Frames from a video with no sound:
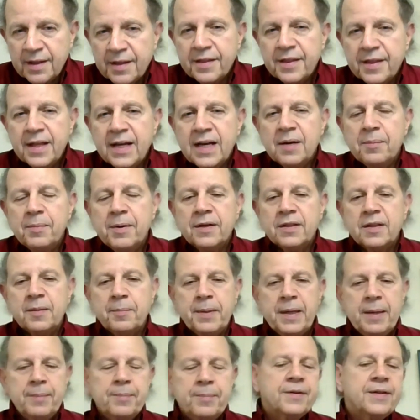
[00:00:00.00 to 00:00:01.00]
Think about the
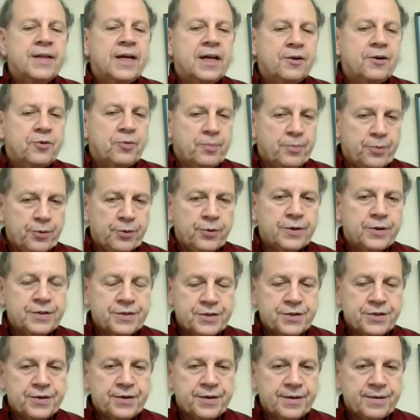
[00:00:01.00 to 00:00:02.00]
people that are important
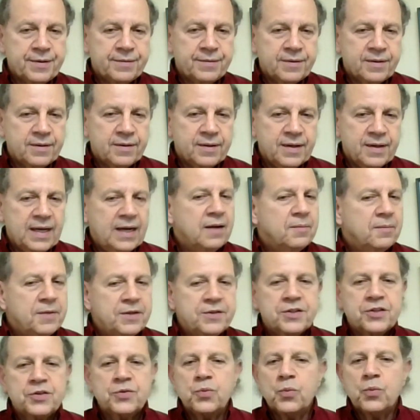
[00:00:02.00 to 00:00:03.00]
to you. I don't mean
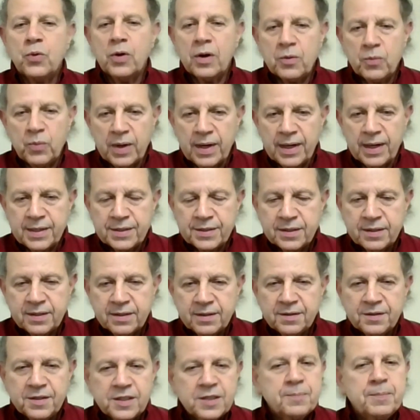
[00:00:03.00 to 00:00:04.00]
just work-wise,
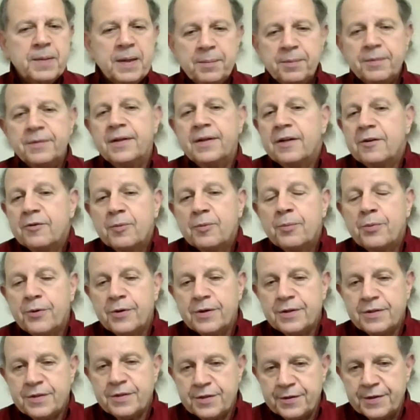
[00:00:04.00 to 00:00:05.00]
just people that are
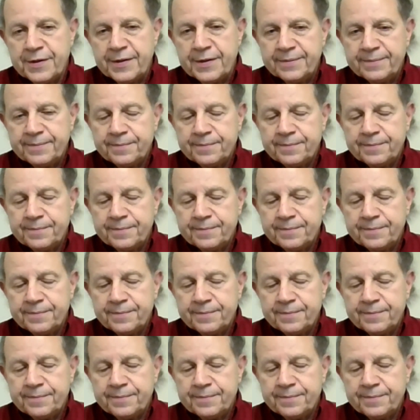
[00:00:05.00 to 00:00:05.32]
important to you.